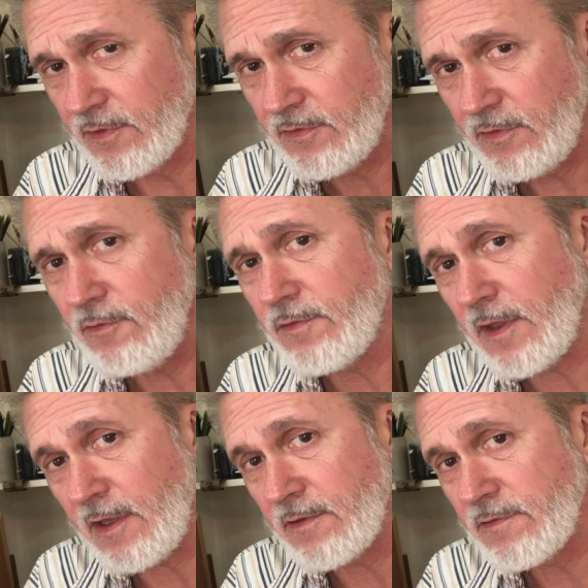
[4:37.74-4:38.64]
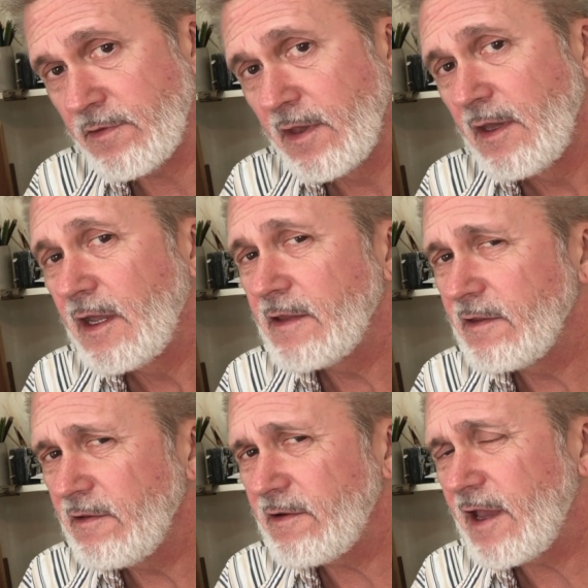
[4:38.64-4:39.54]
to do things, and
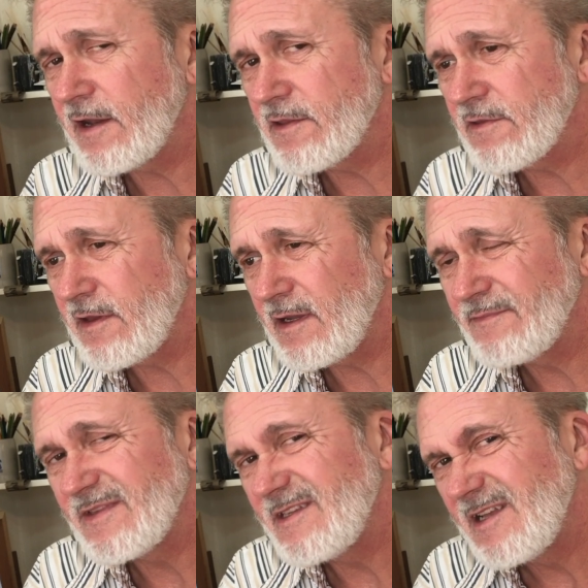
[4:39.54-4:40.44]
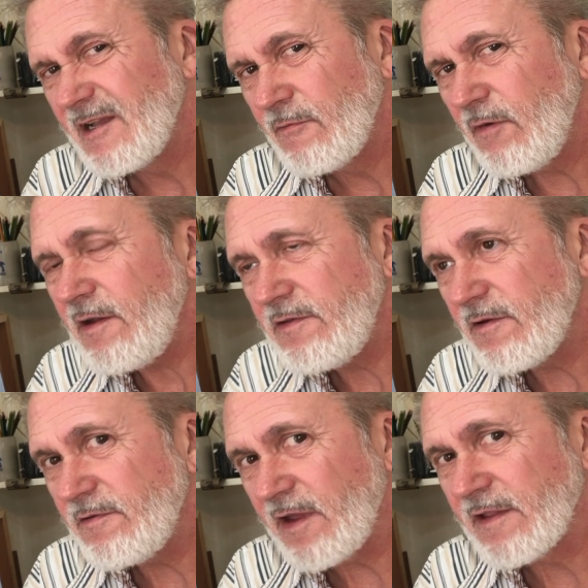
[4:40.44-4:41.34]
then look at it and say, what
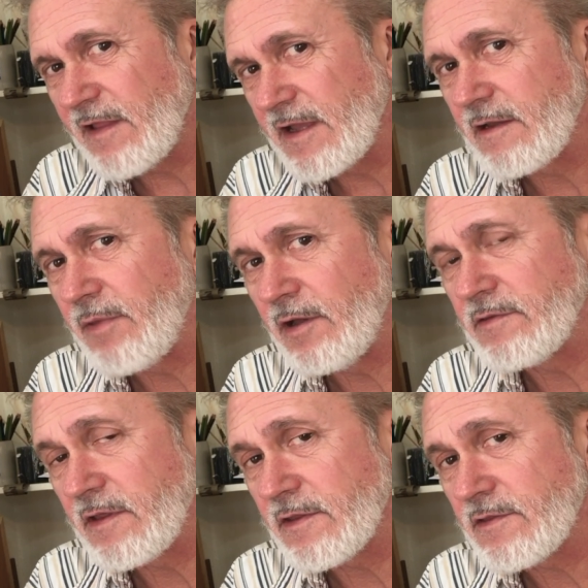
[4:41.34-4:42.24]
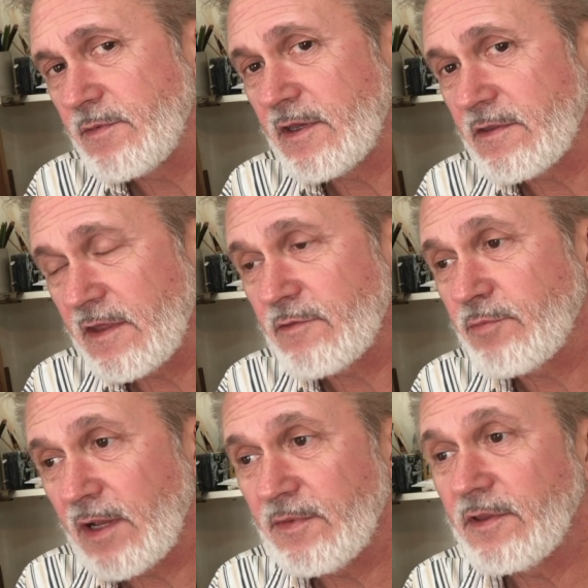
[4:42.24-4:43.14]
don't I like about this? Because that's
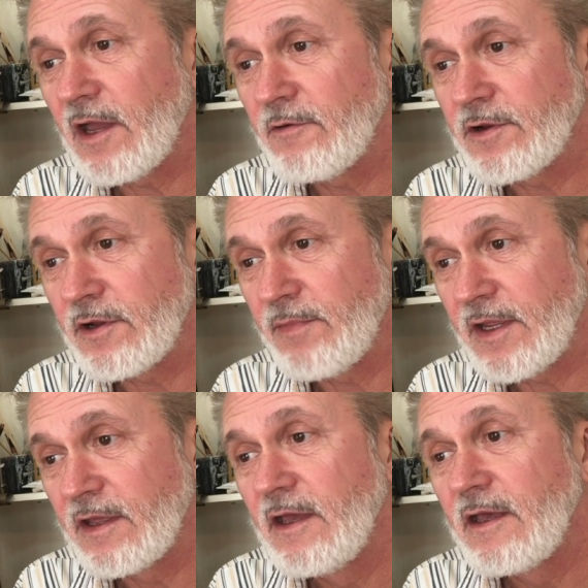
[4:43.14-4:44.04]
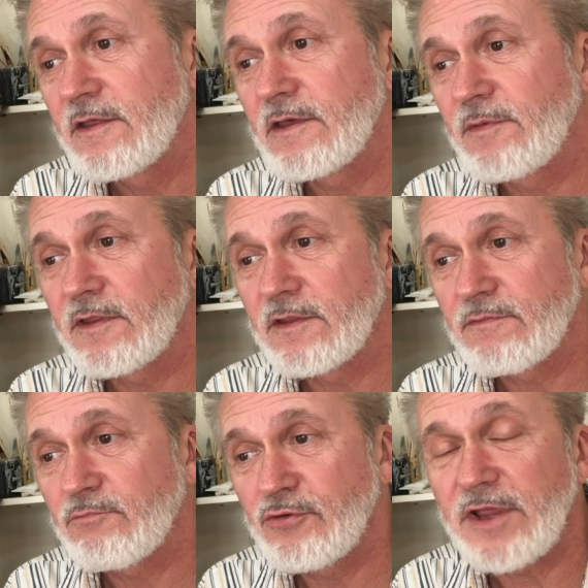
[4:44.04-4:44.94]
probably how you're going to make something that's
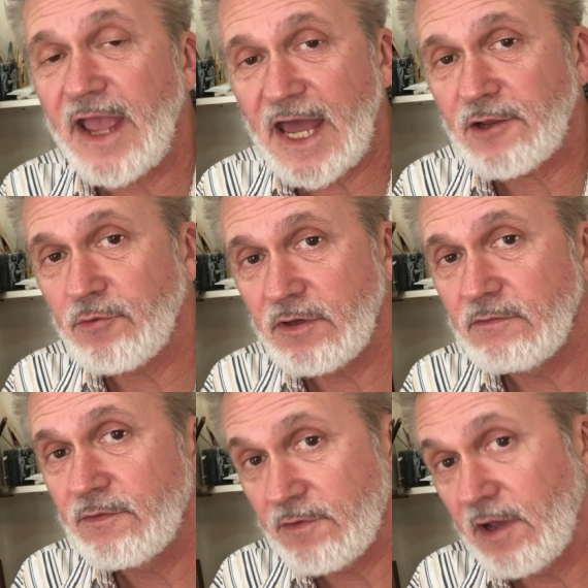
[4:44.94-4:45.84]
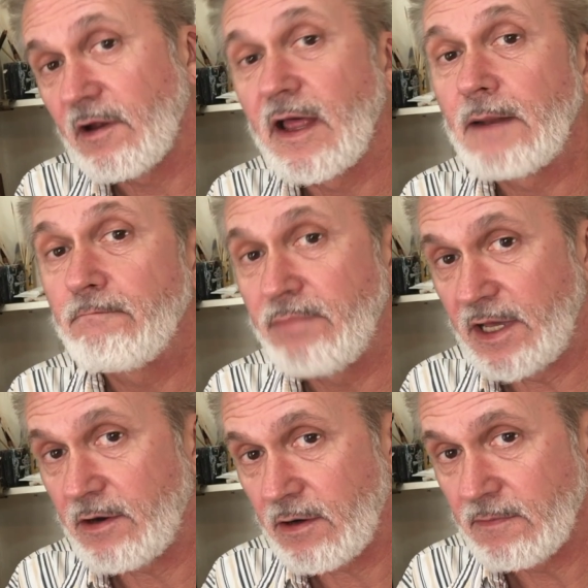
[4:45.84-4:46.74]
pretty adequate turn out a lot
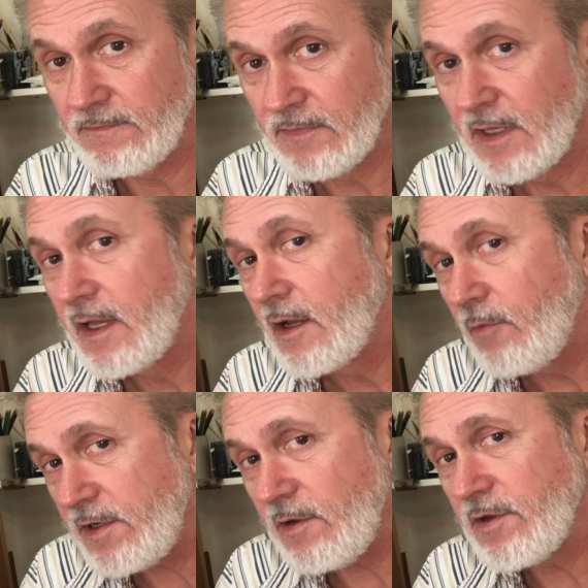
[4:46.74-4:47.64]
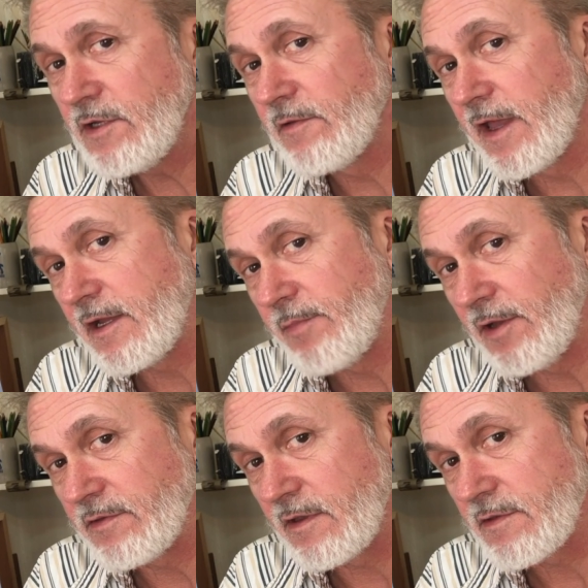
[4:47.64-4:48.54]
better. What don't you like
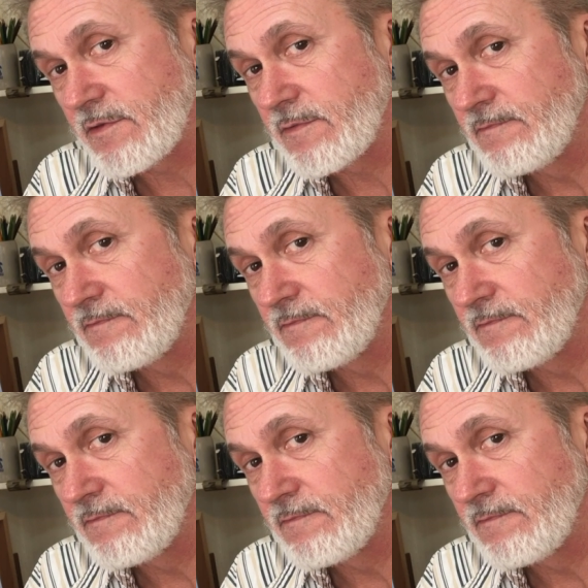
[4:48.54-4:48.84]
about this?